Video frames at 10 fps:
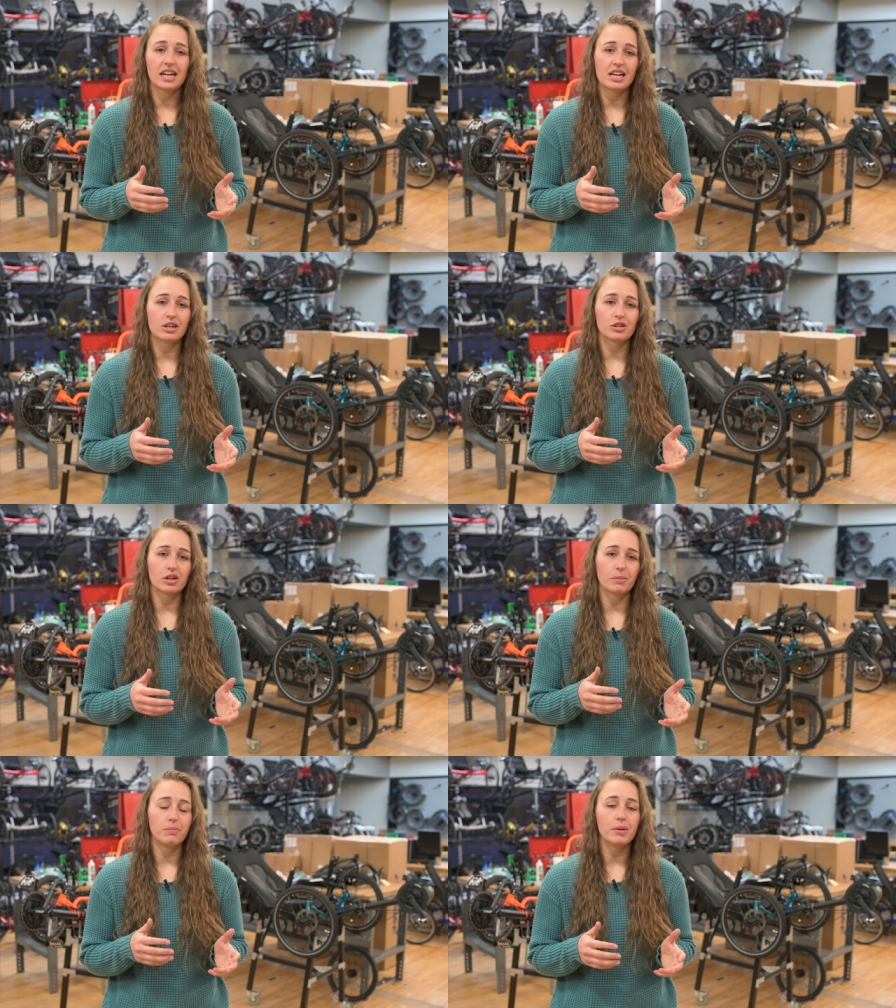tires
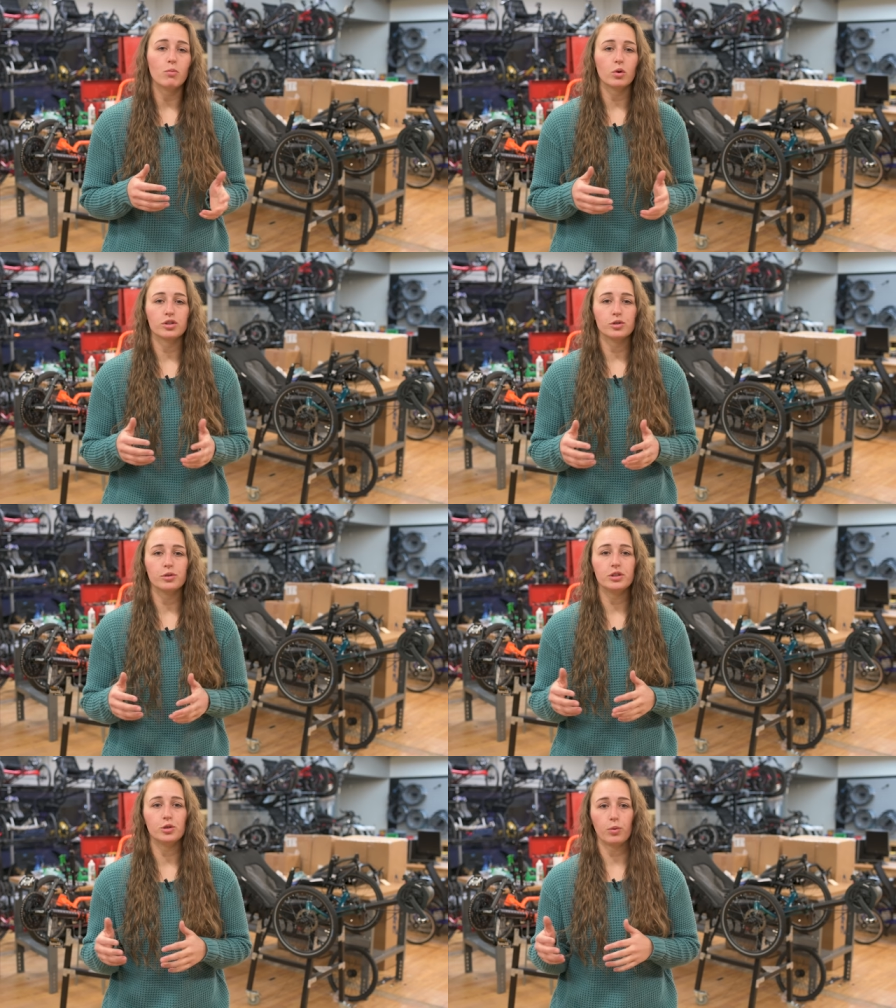are a bit more
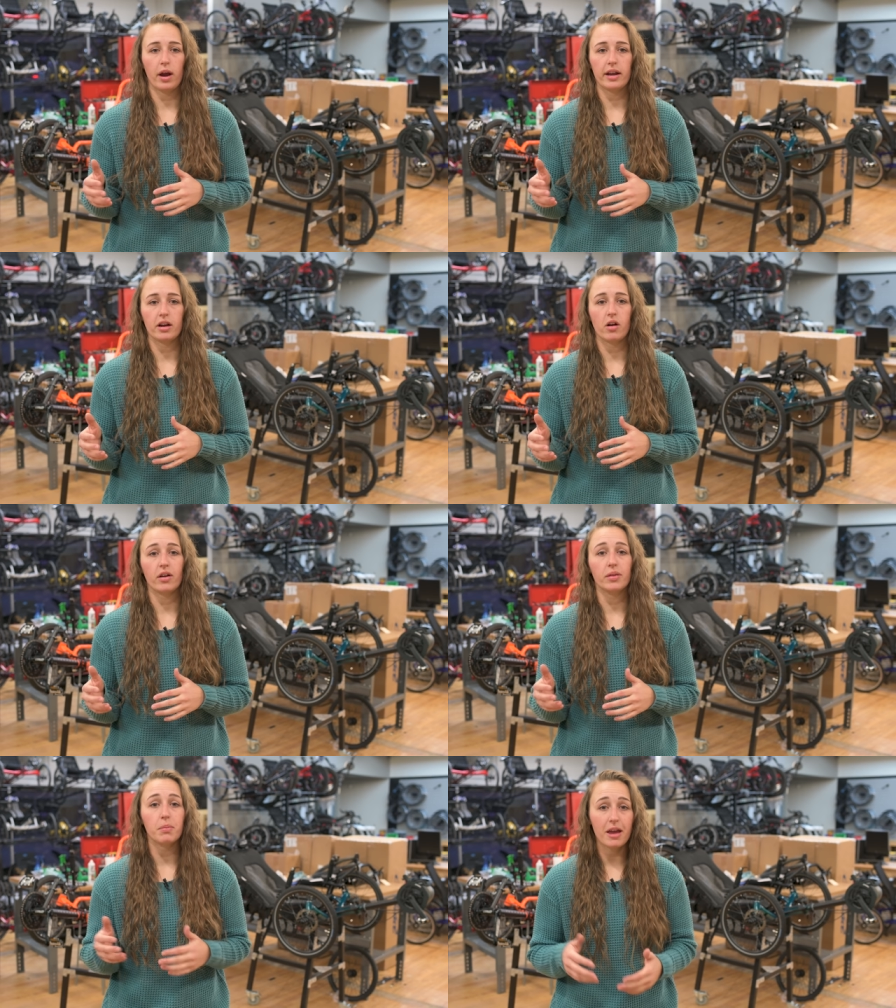suited to riding
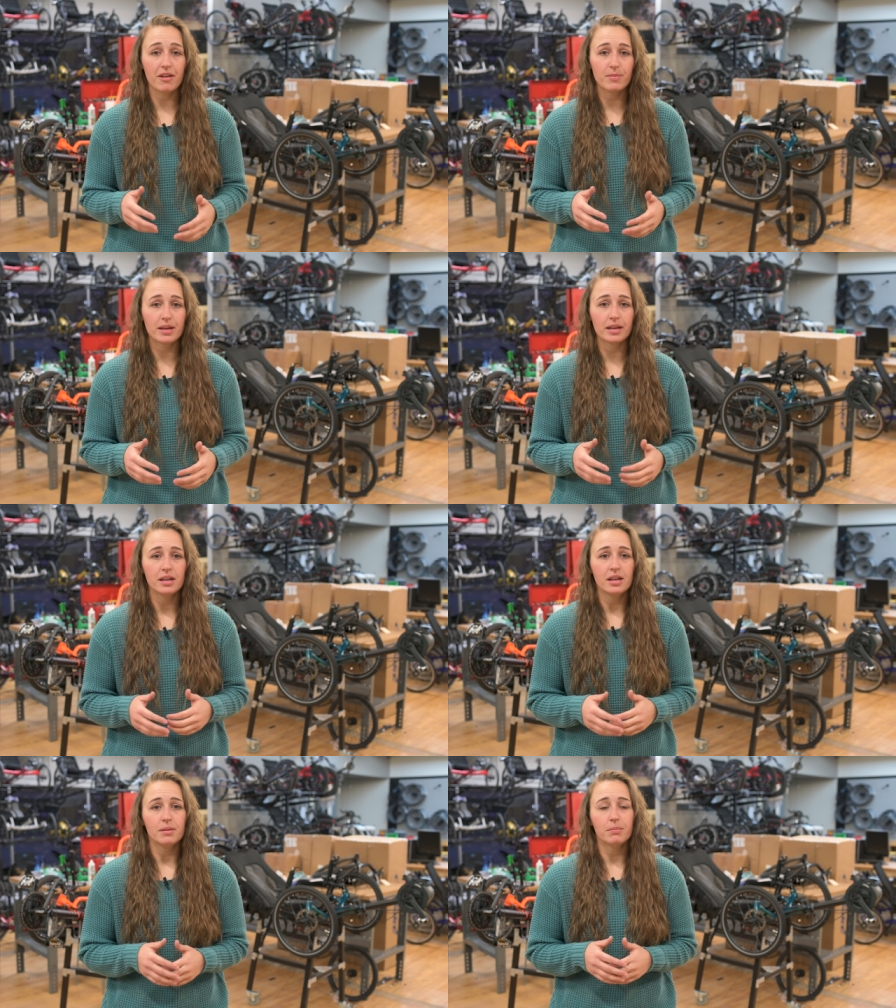on the pavement,
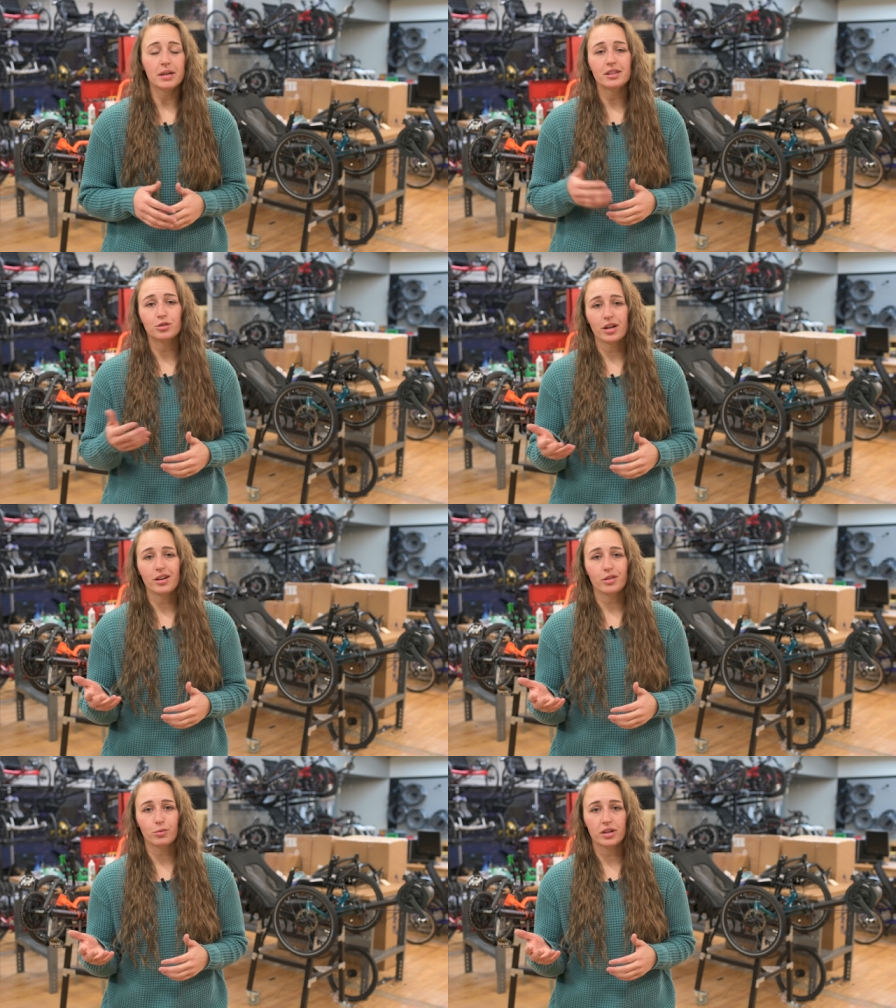but the
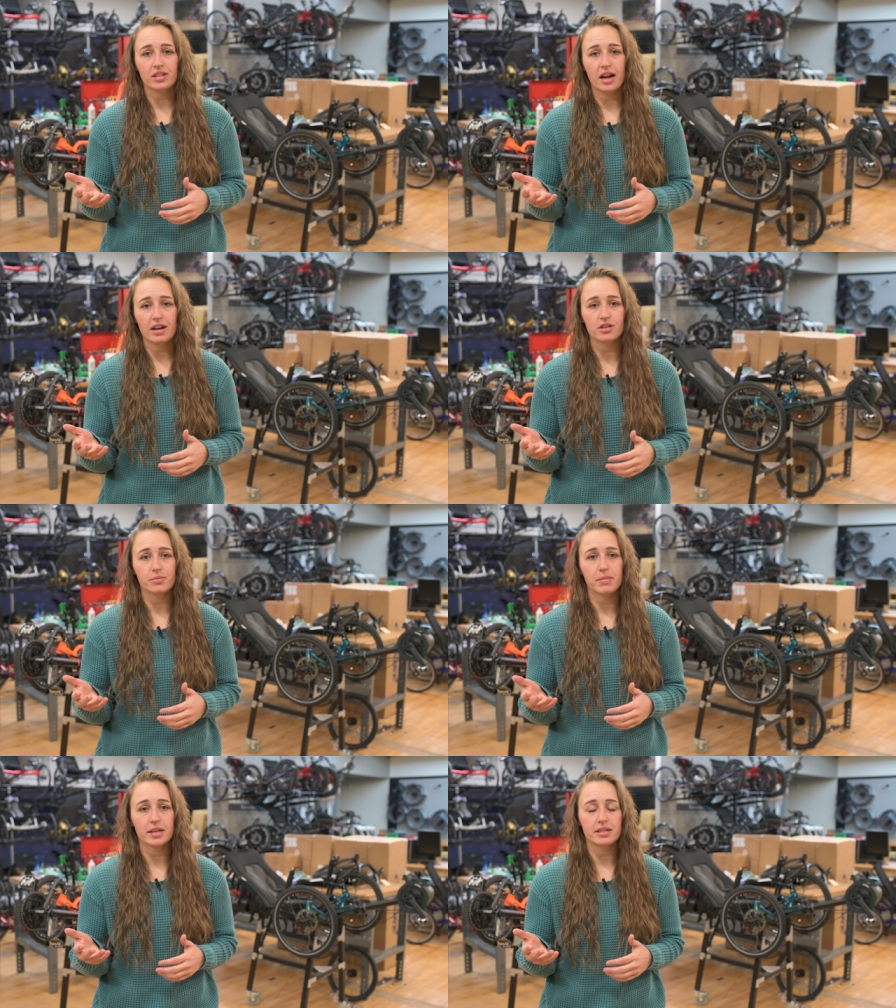tread on the rear
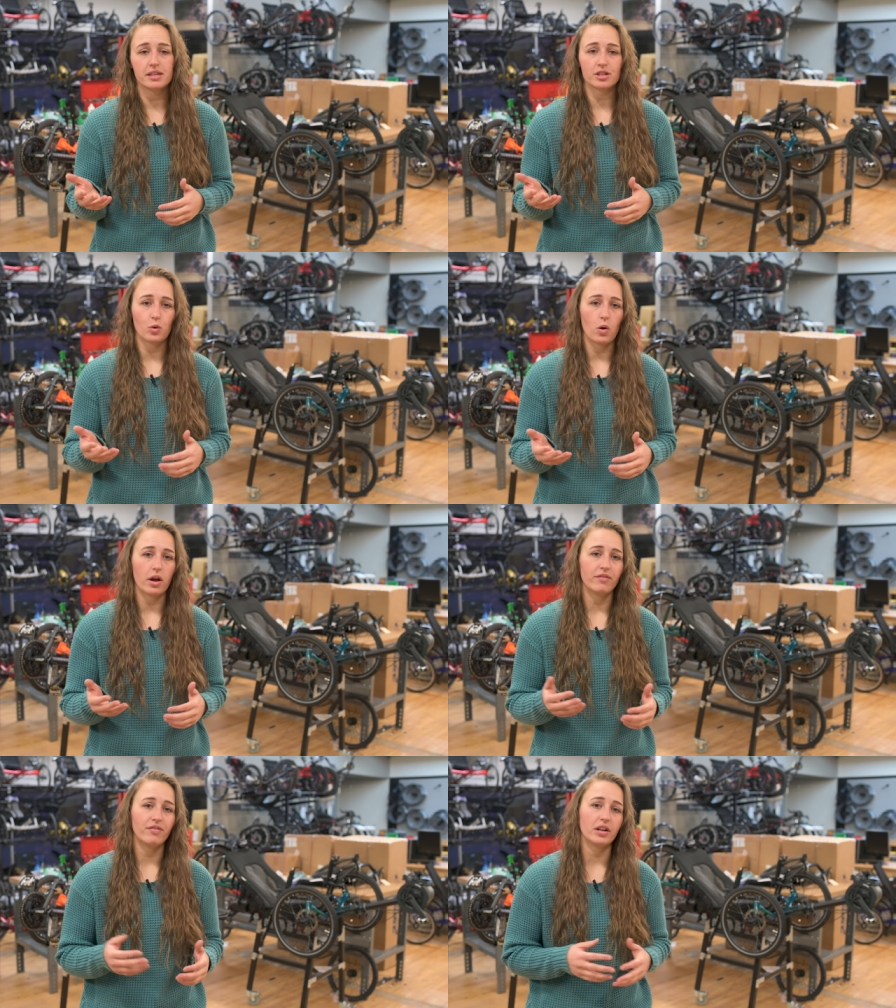tires makes this
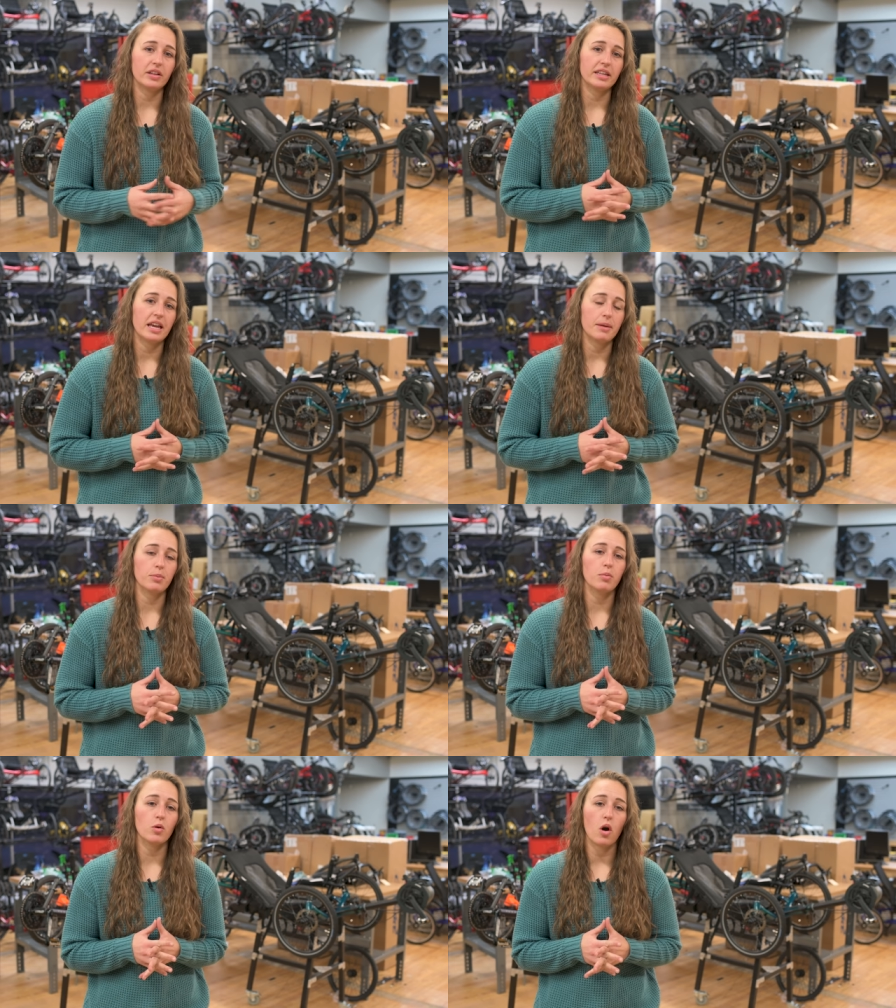quad a fairly
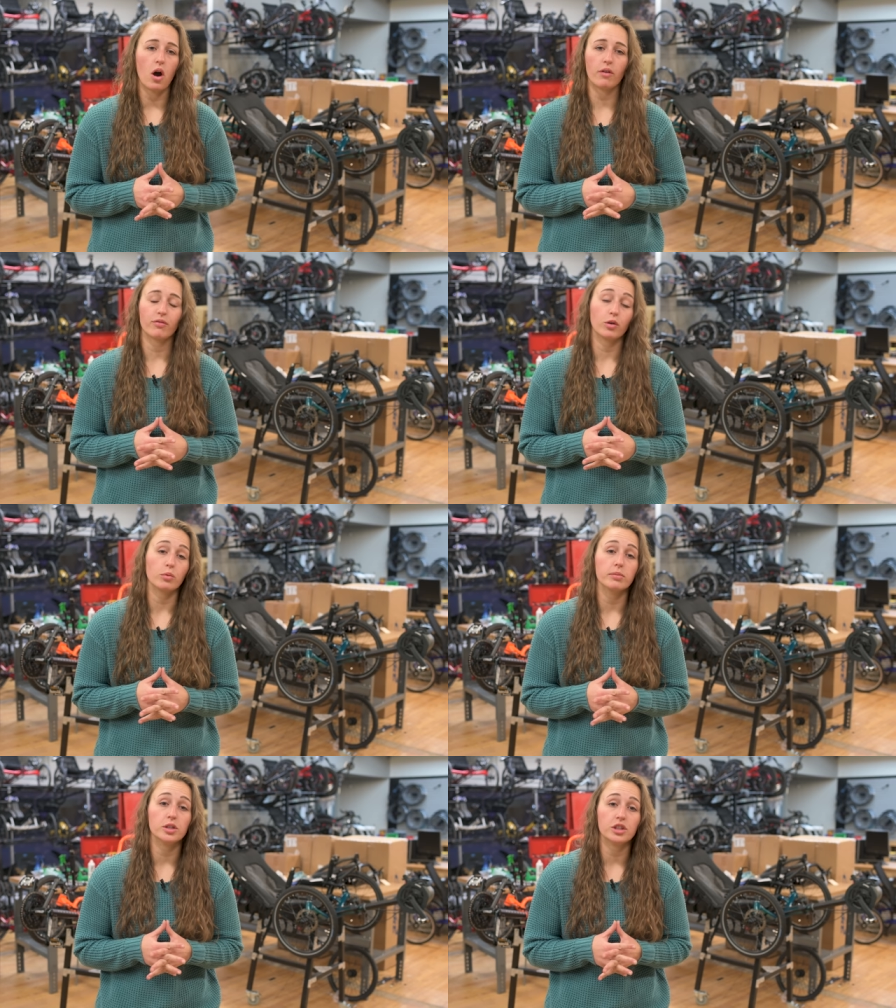capable
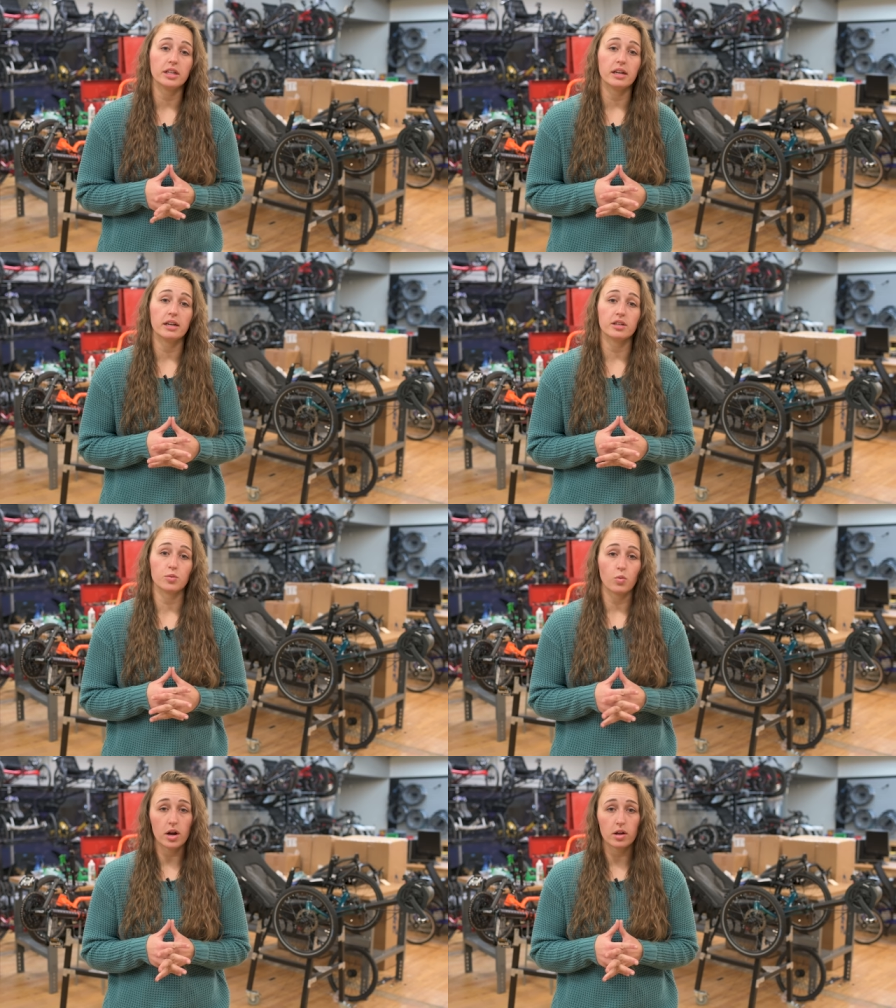off-road machine
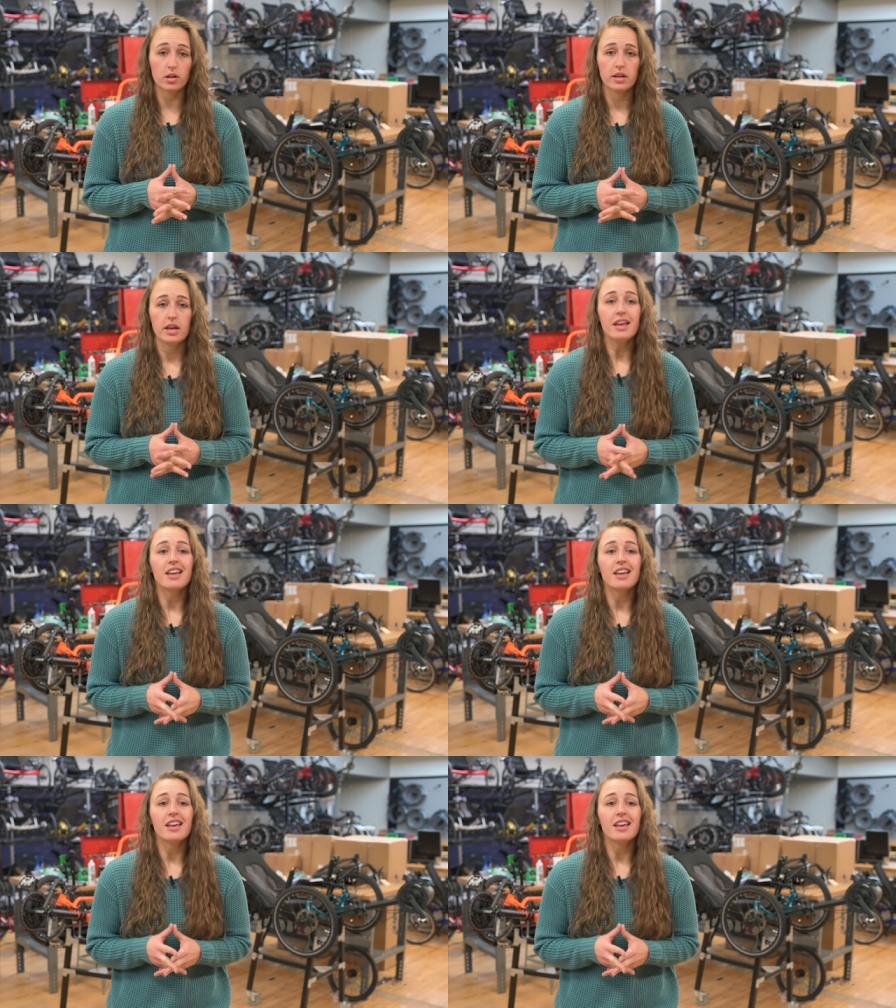as well.